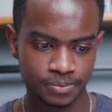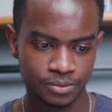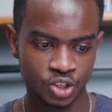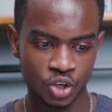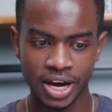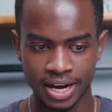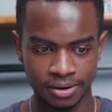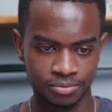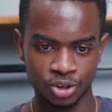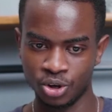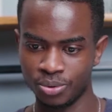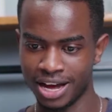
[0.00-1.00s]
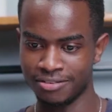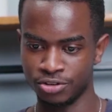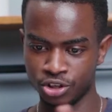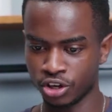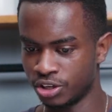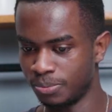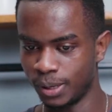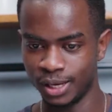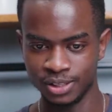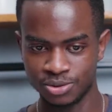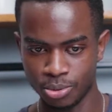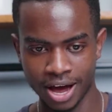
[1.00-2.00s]
So yeah, we have our
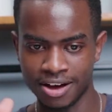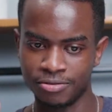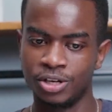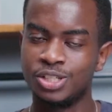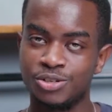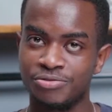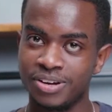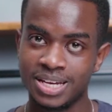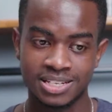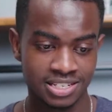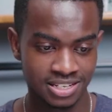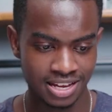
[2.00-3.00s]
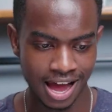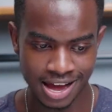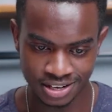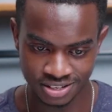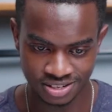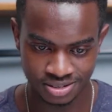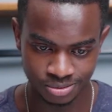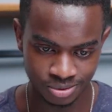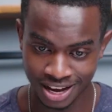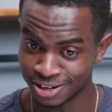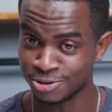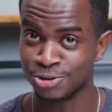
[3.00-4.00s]
document, we have our interface
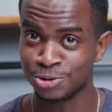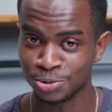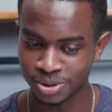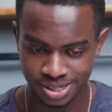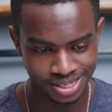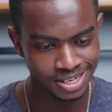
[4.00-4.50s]
as usual.